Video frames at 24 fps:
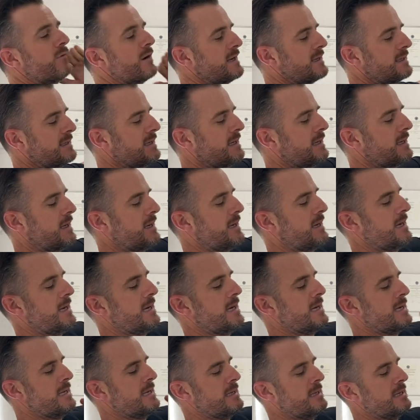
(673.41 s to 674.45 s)
resting it
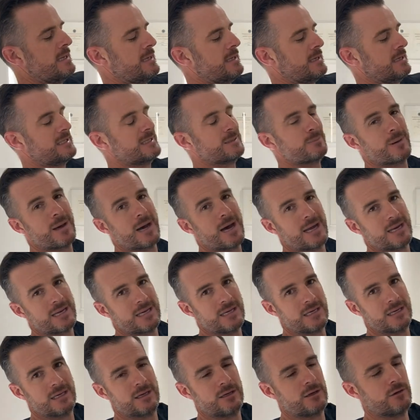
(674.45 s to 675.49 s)
in this part
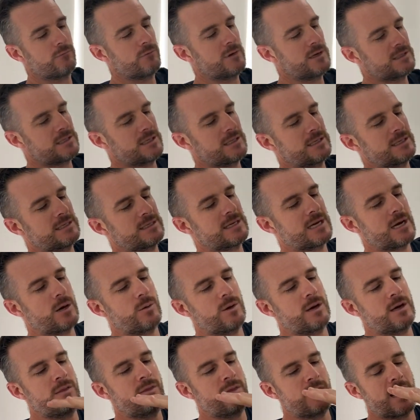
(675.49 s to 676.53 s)
here. You're resting the
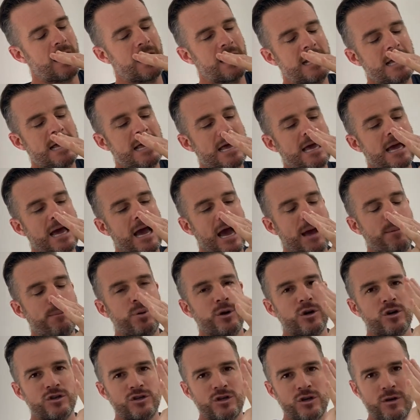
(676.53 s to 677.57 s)
skull in that. And
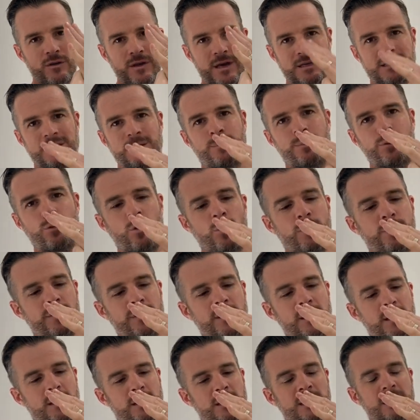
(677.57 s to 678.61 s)
because you've got that support
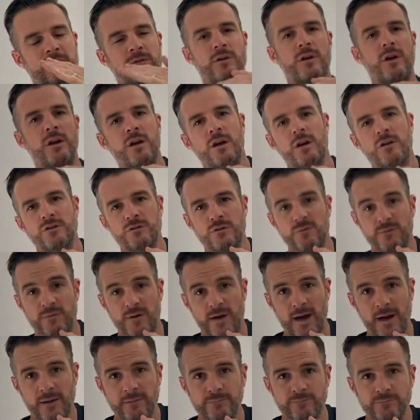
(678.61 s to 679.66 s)
there, you're never going to go too
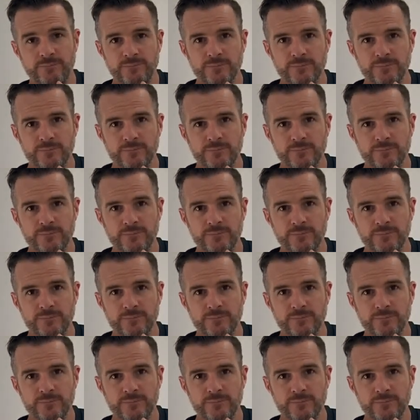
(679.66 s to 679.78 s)
far.